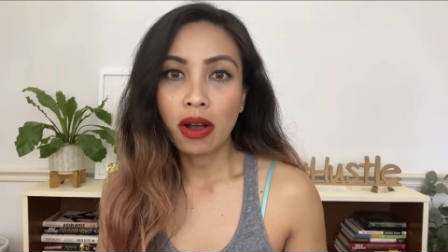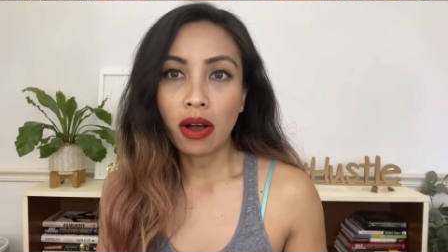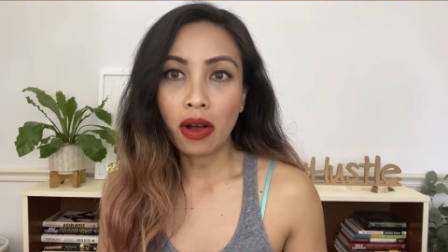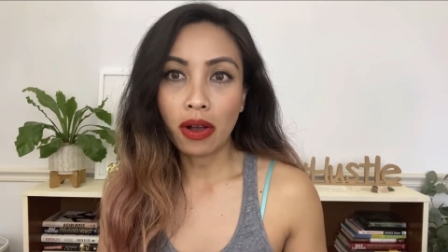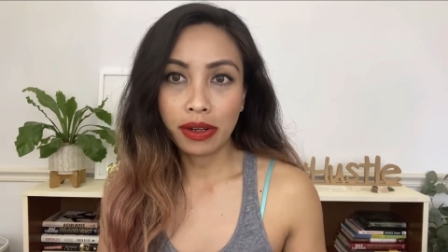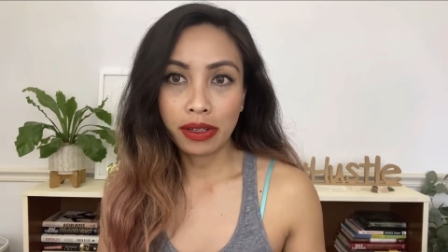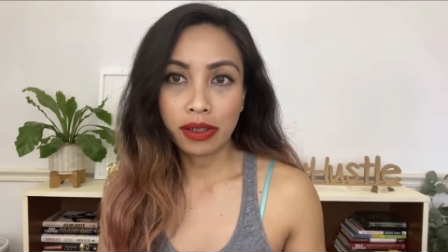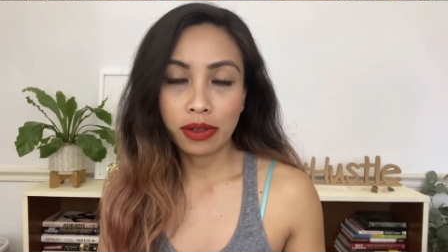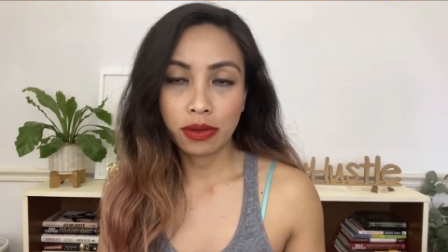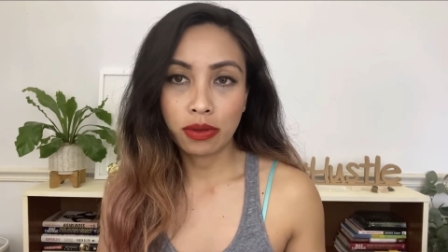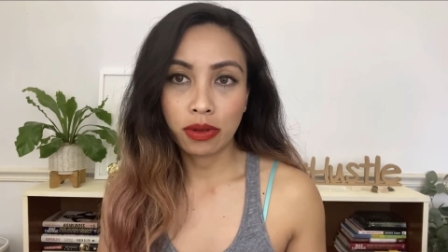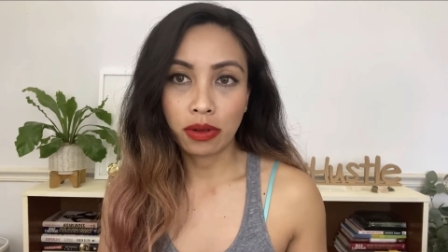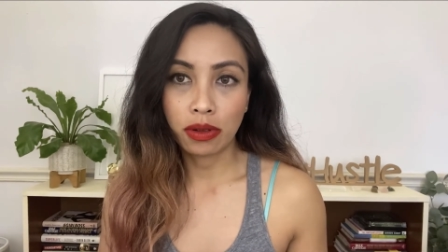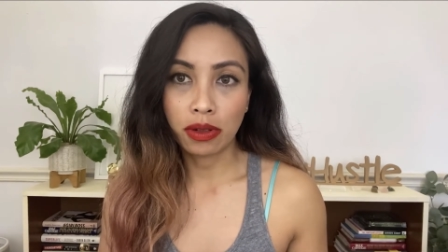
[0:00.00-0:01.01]
on
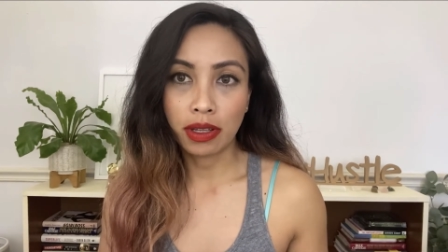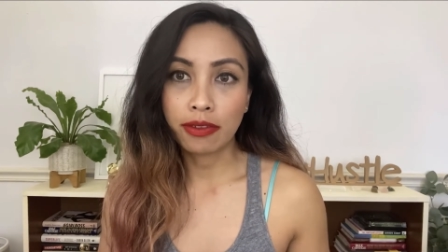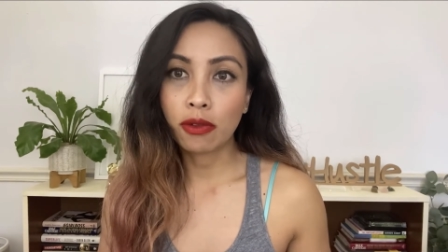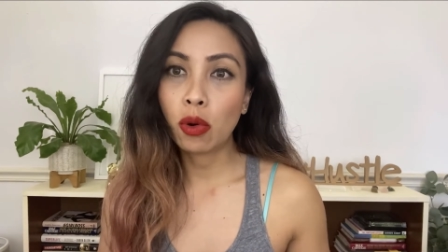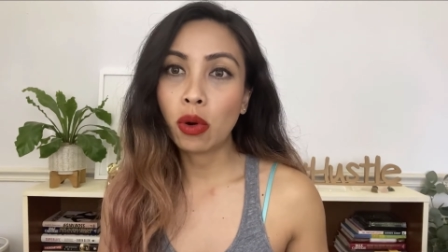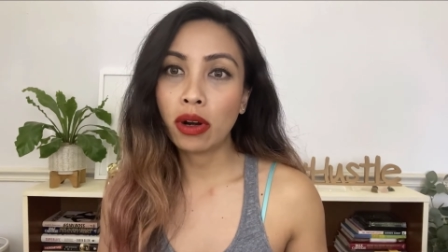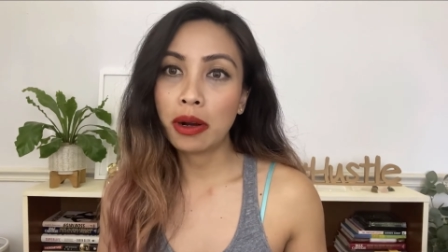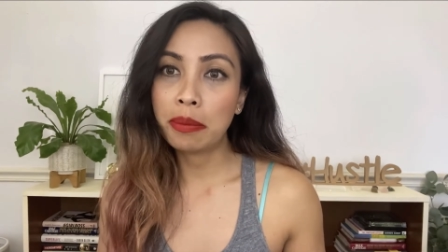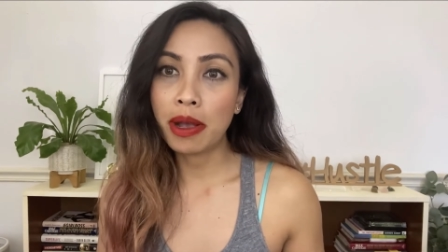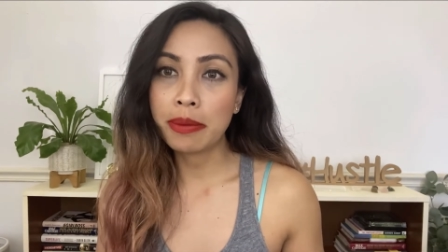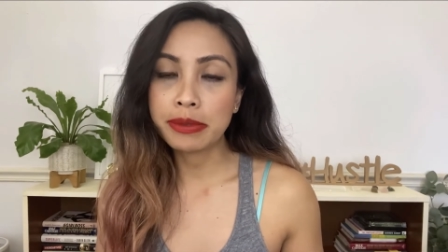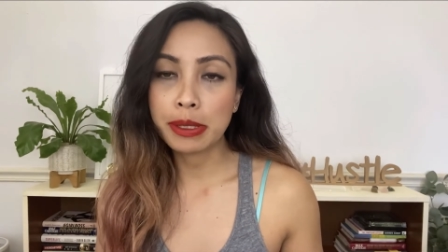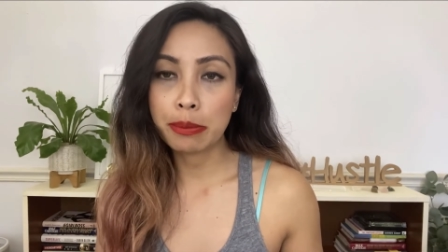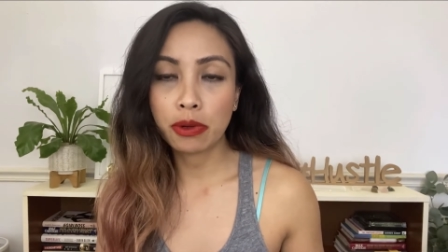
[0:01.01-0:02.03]
Google, if Quora
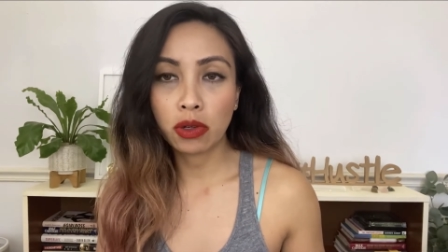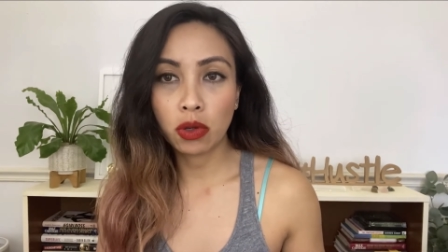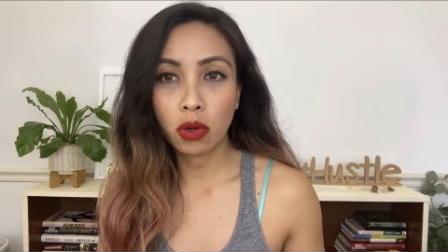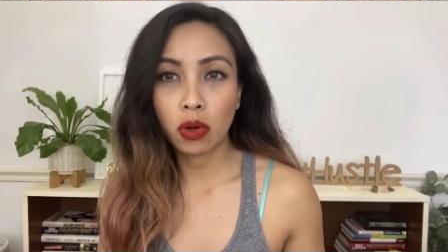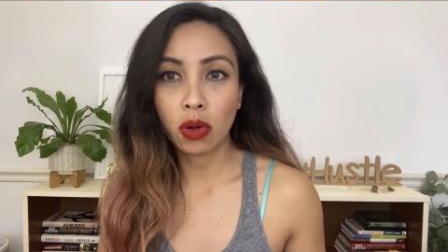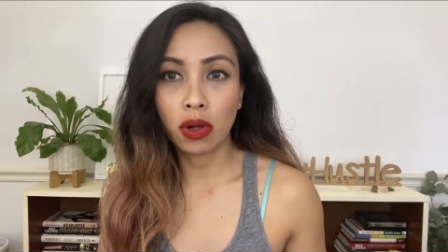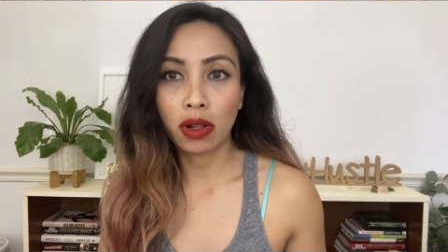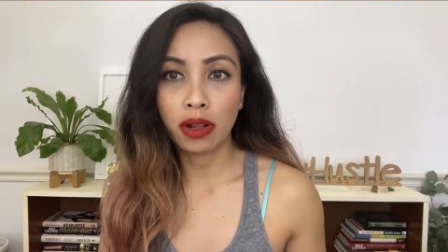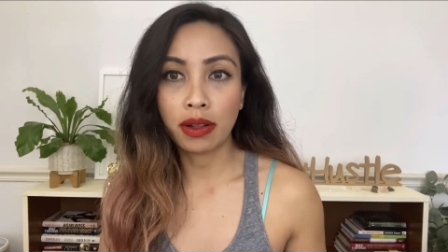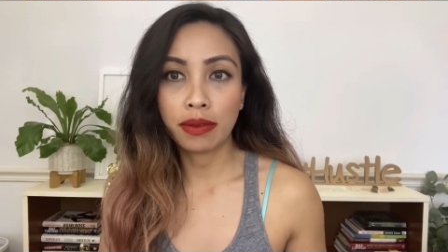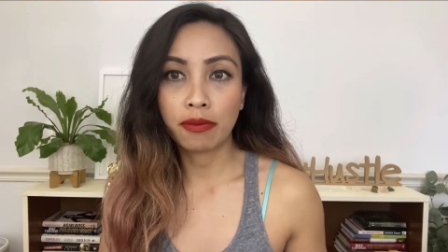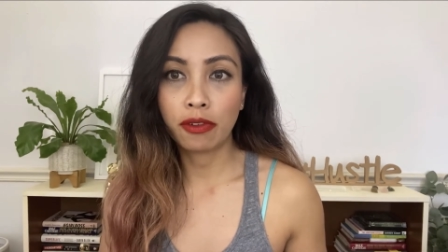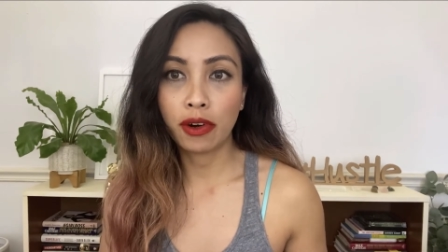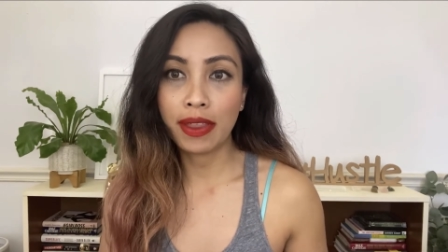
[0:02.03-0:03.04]
pops up on Google
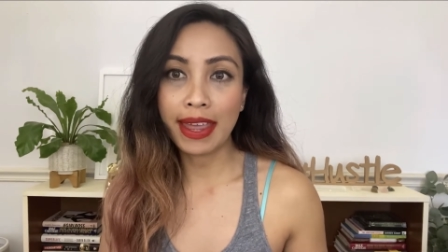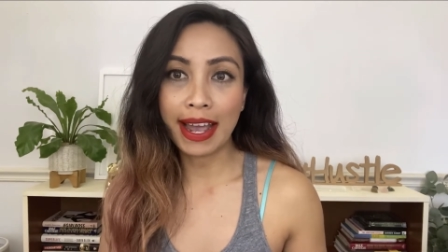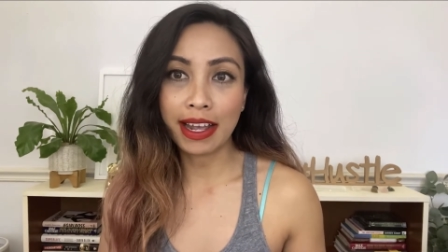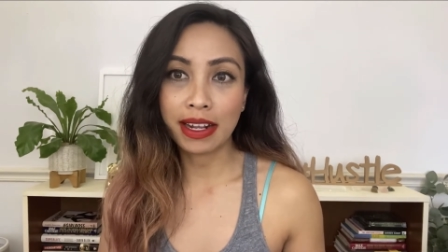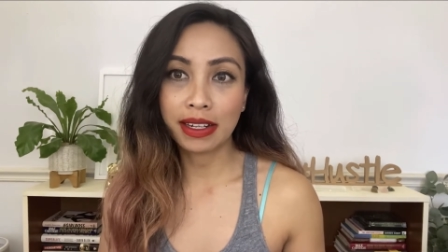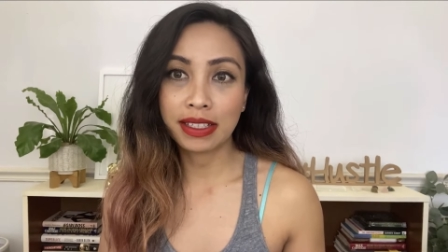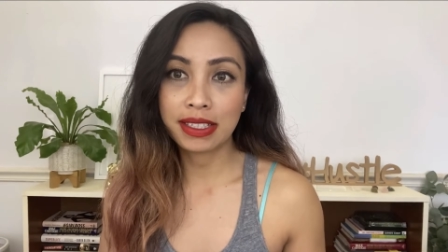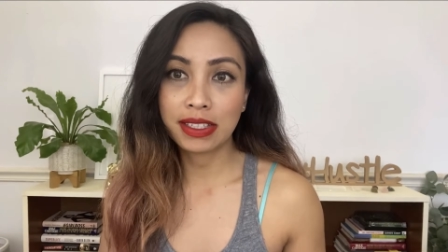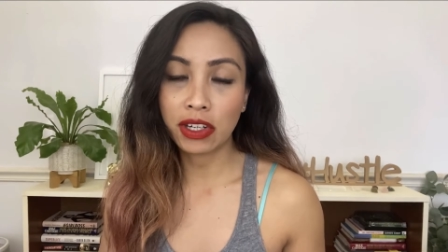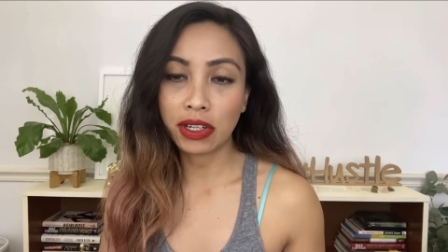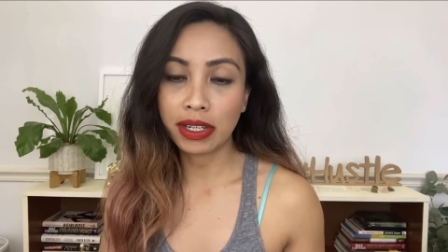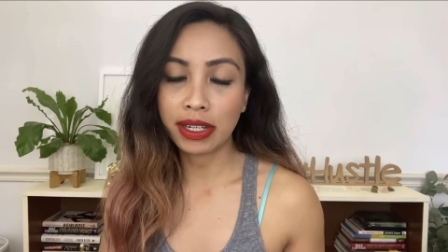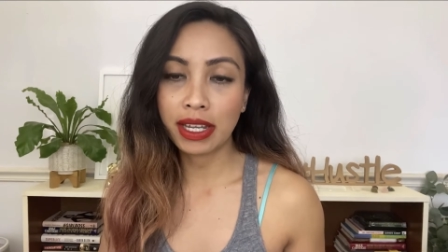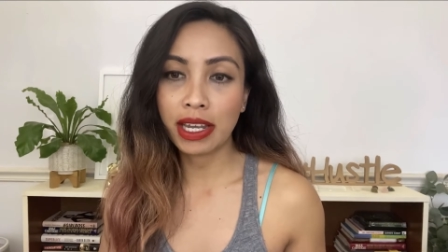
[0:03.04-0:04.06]
for that
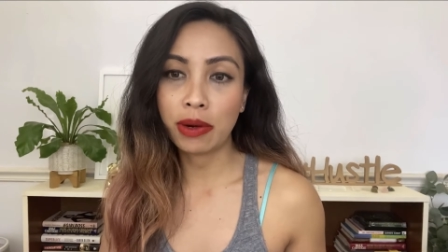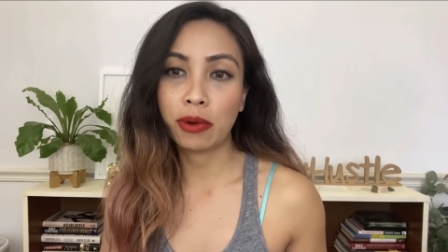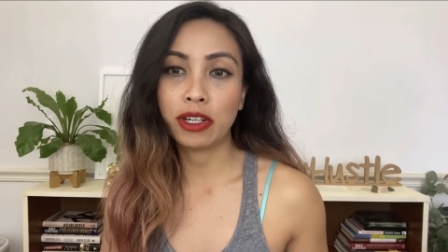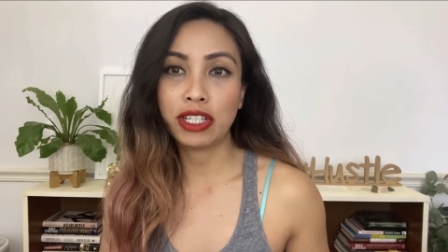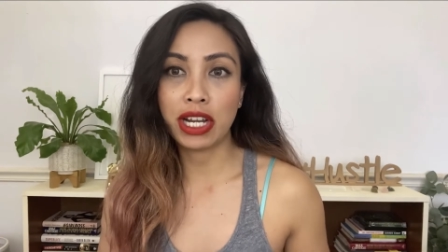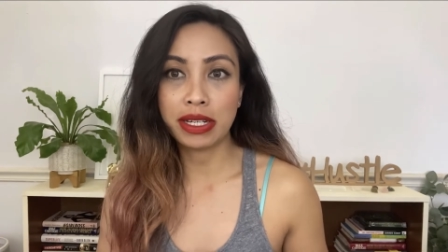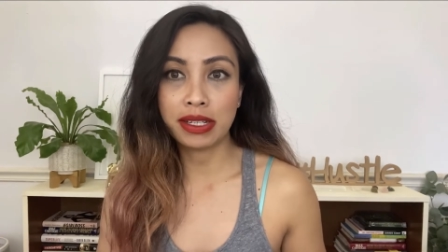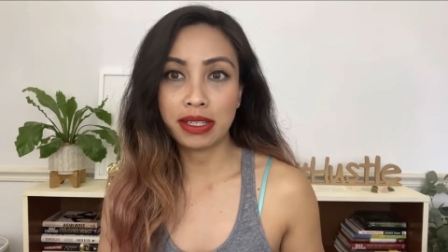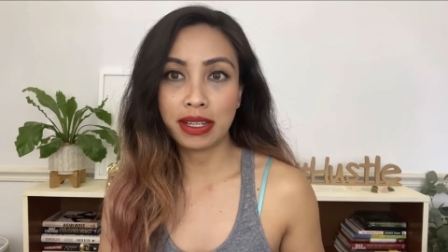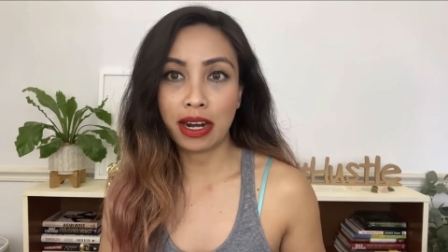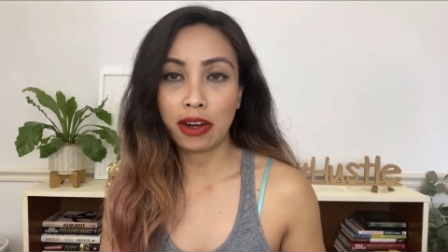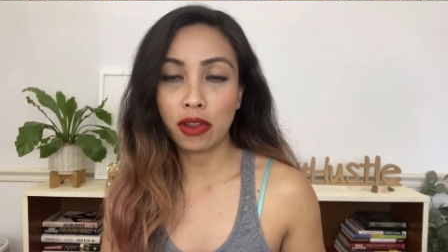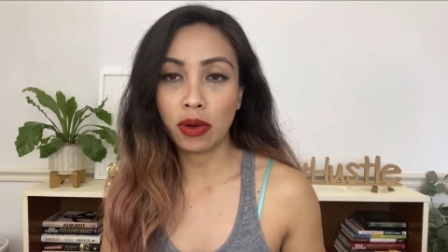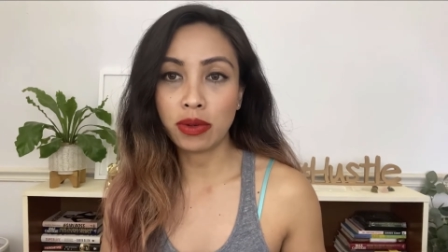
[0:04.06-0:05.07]
certain keyword, chances
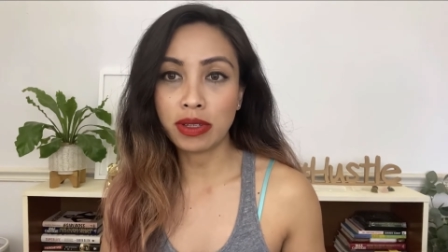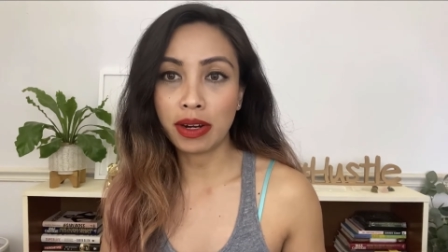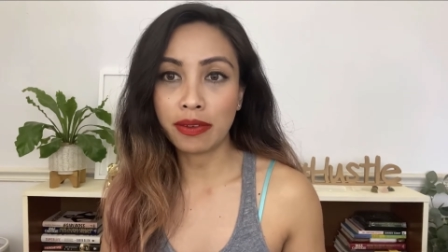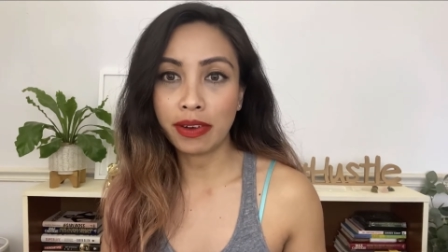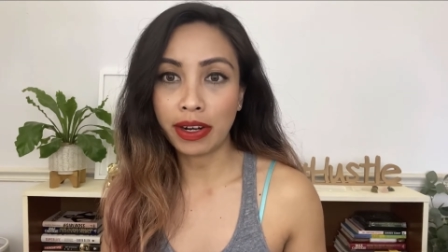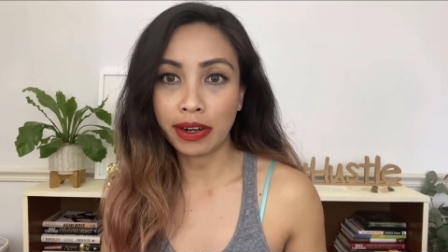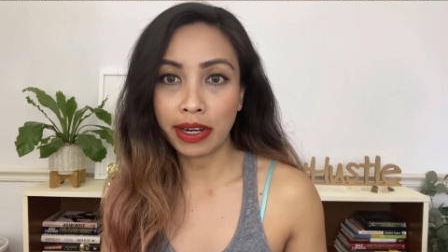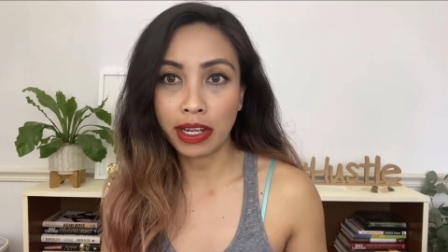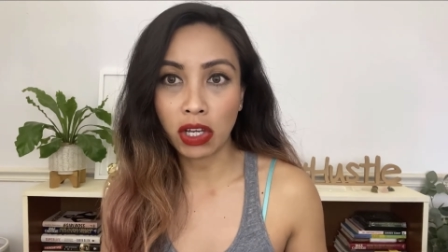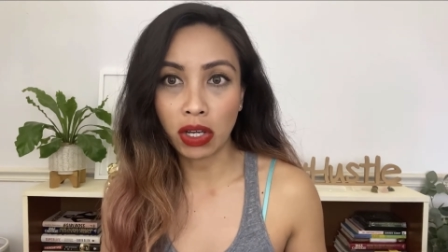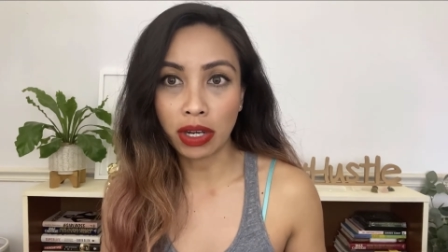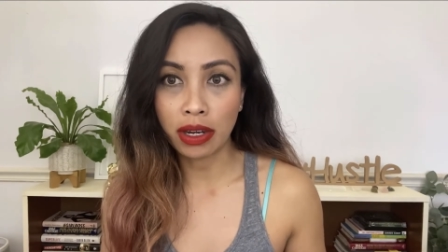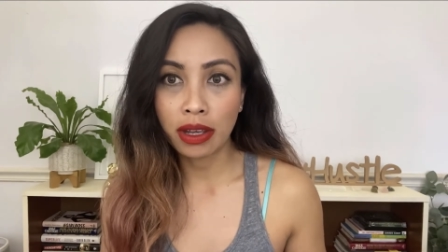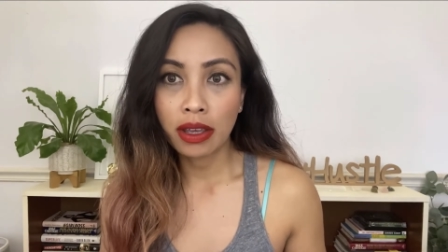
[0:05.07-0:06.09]
are those are very
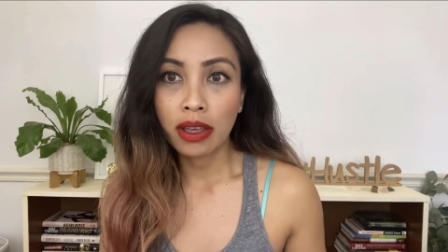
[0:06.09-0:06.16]
good